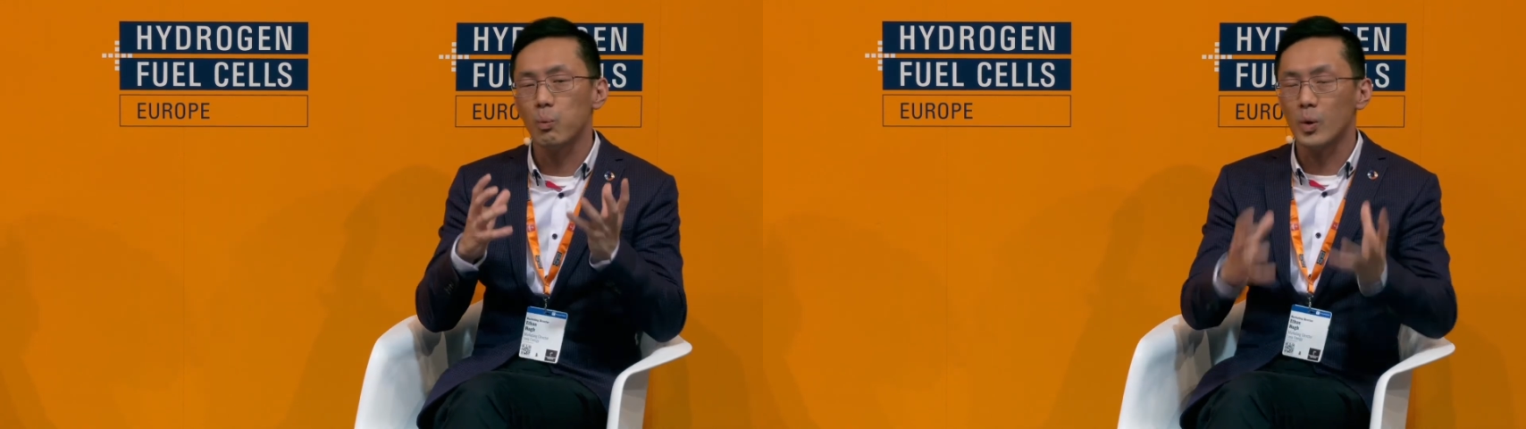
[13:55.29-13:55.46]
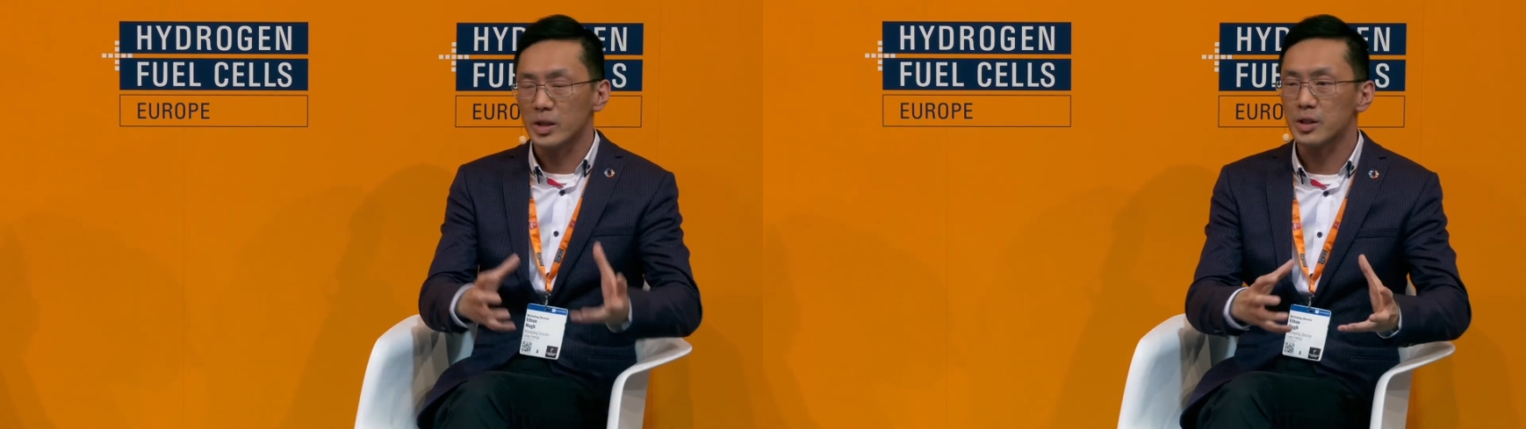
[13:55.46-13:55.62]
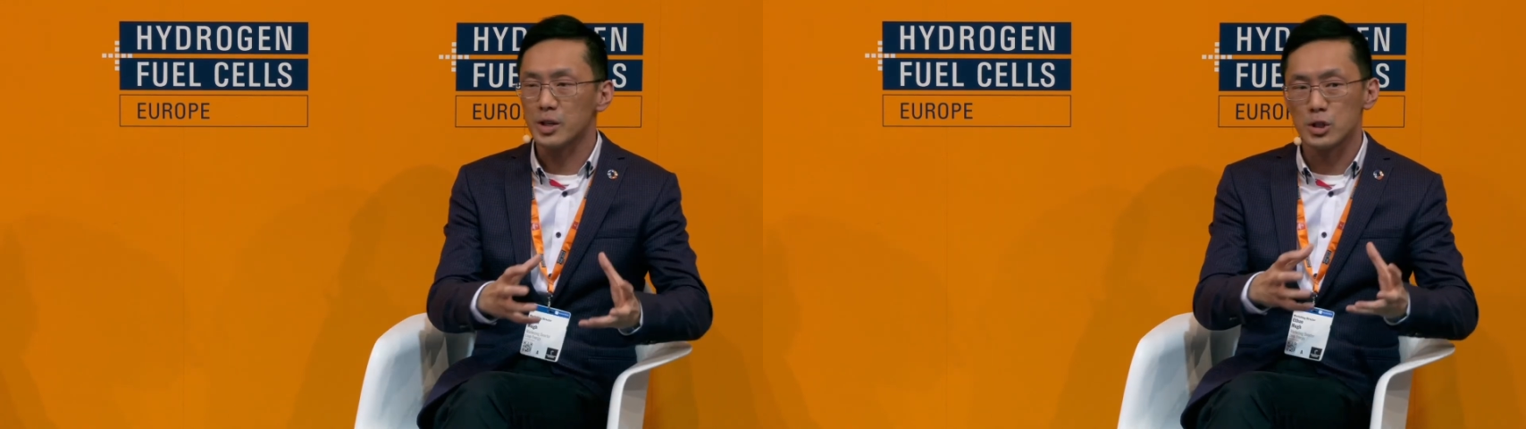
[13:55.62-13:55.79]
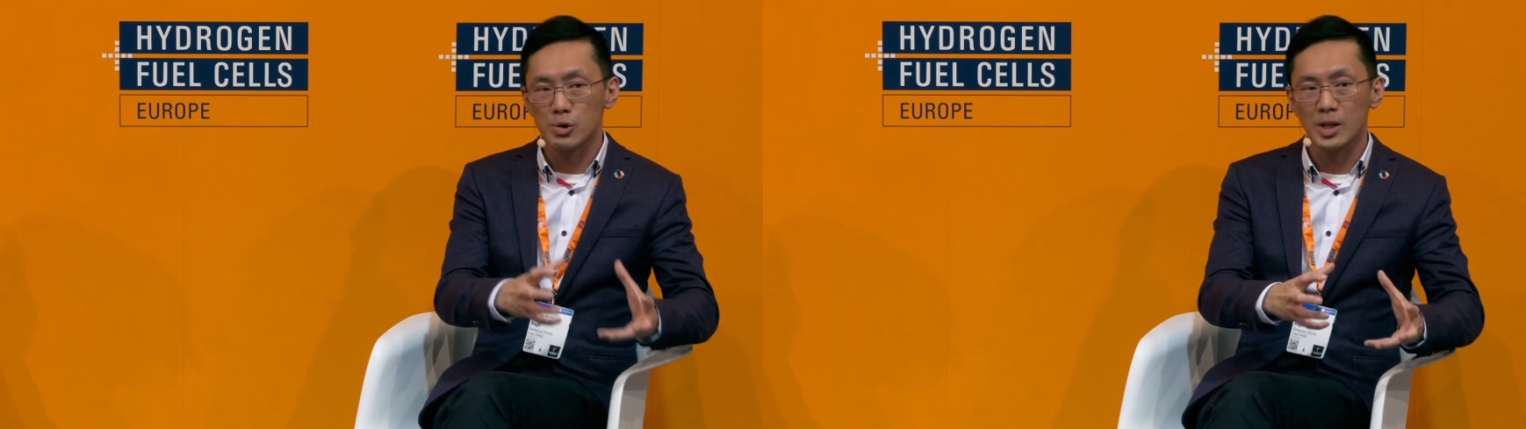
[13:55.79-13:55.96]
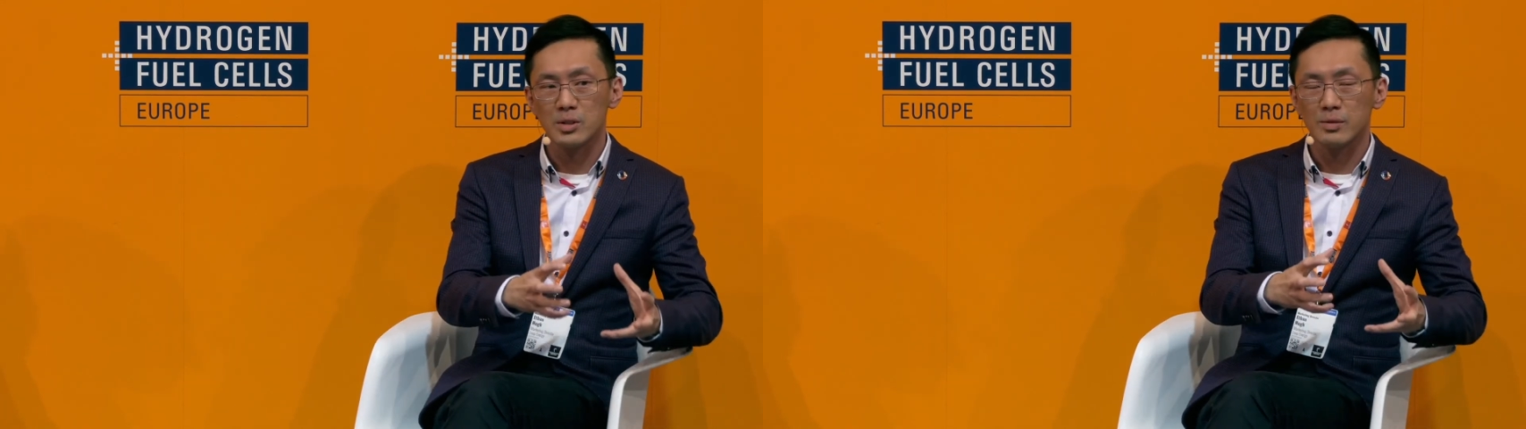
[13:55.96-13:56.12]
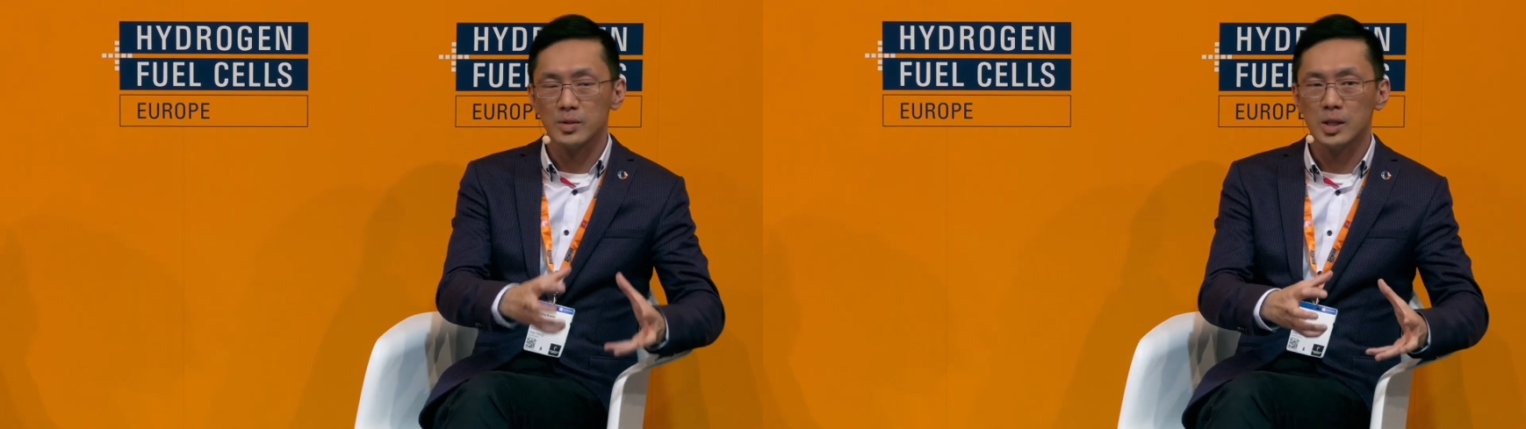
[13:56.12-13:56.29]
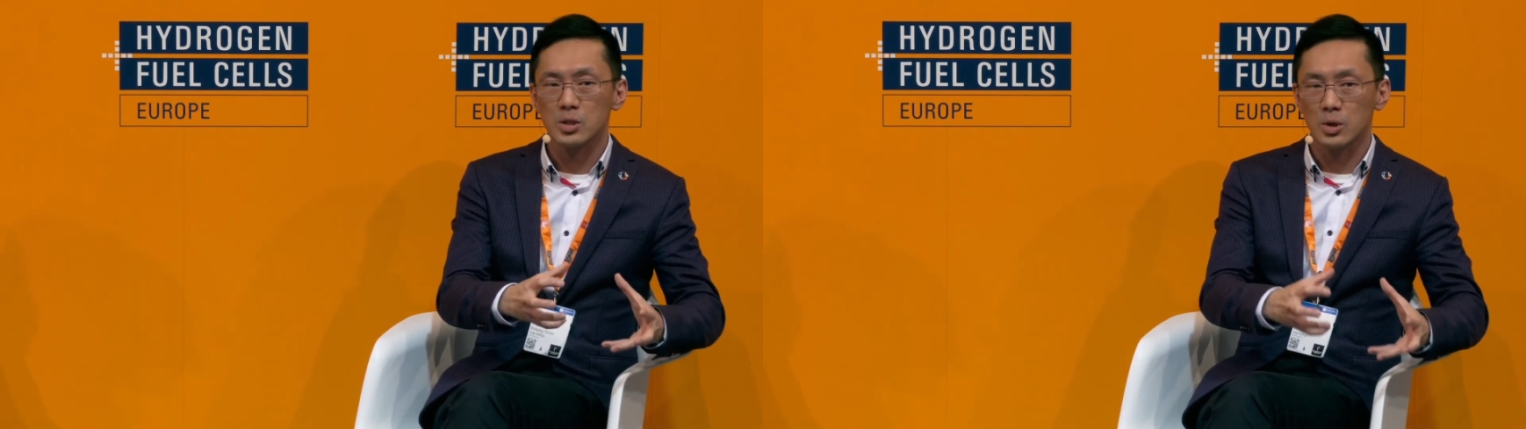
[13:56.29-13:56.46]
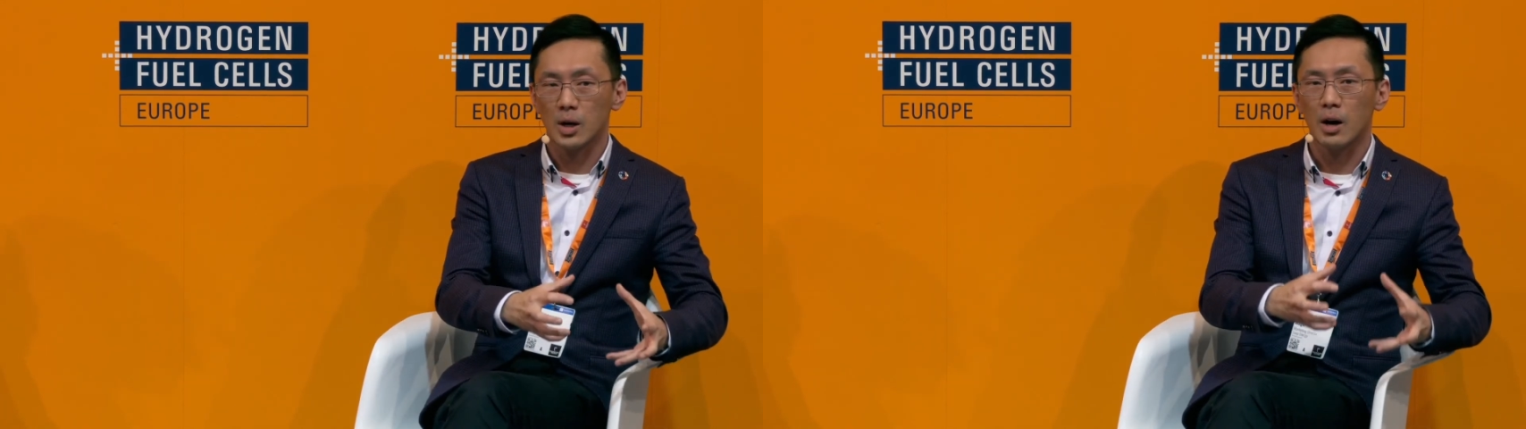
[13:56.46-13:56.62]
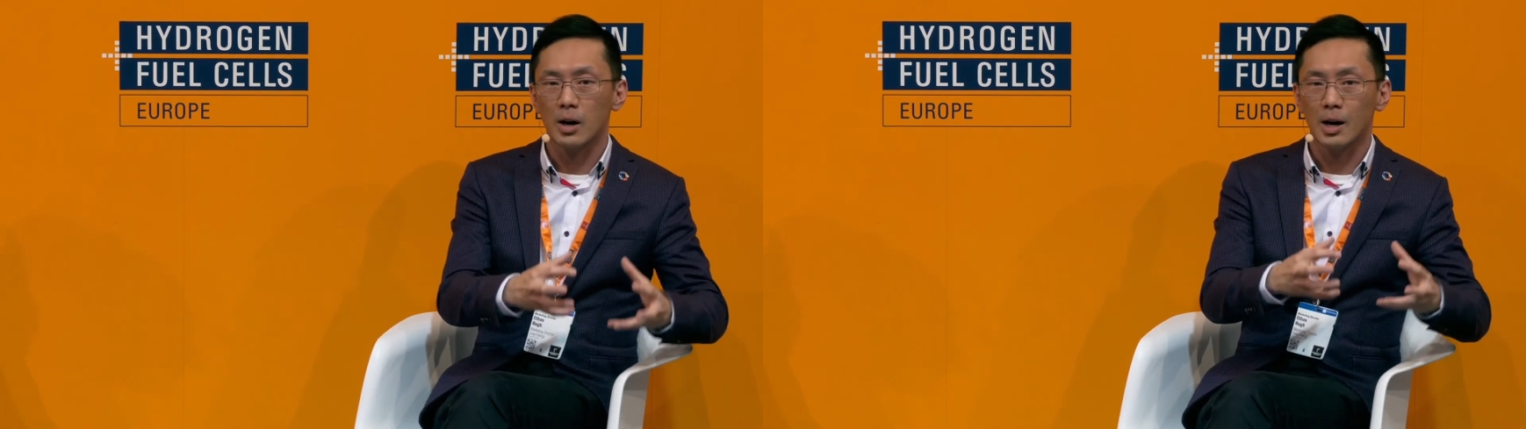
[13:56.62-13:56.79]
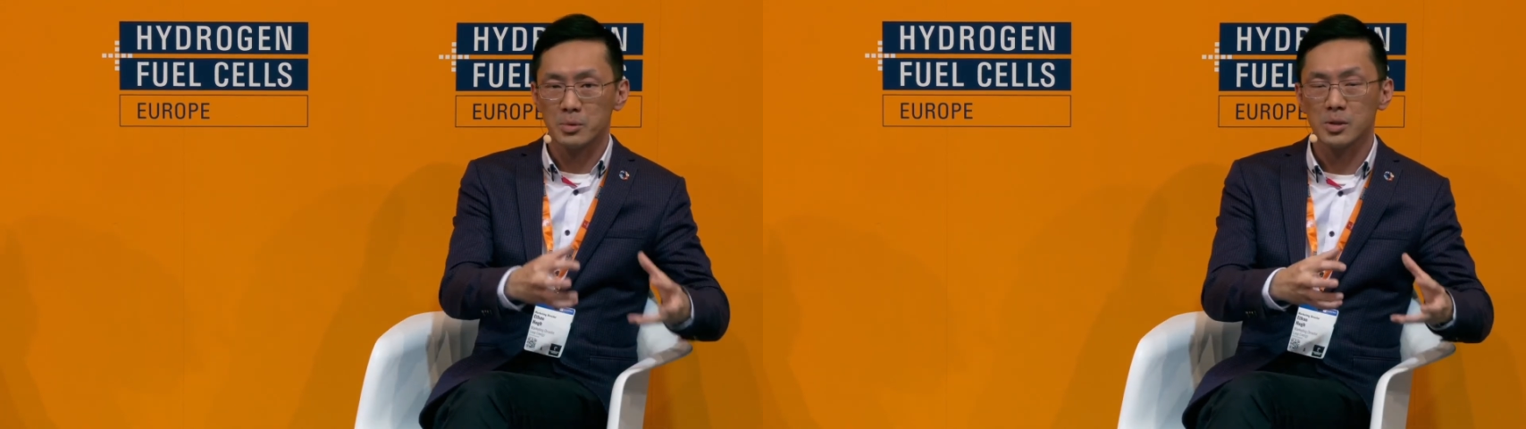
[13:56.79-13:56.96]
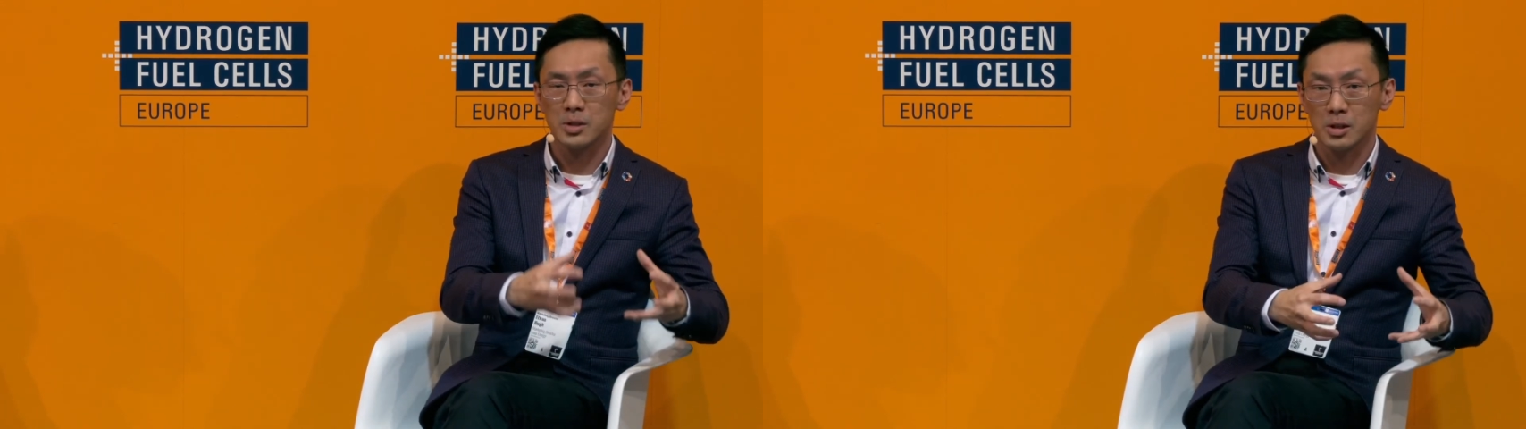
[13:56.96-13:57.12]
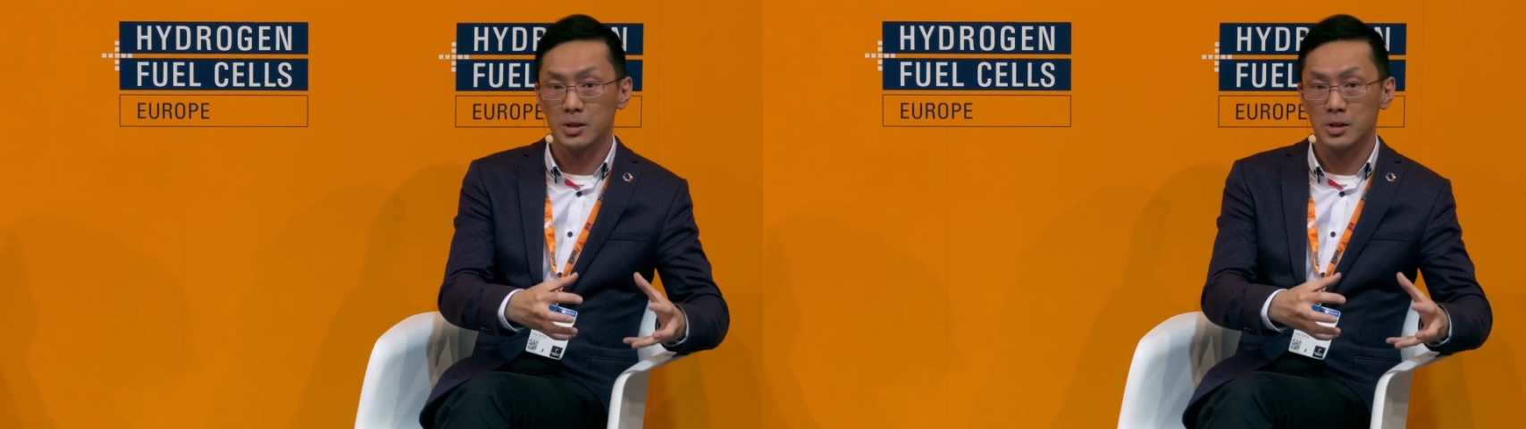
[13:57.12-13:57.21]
what the strengths of diesel are up to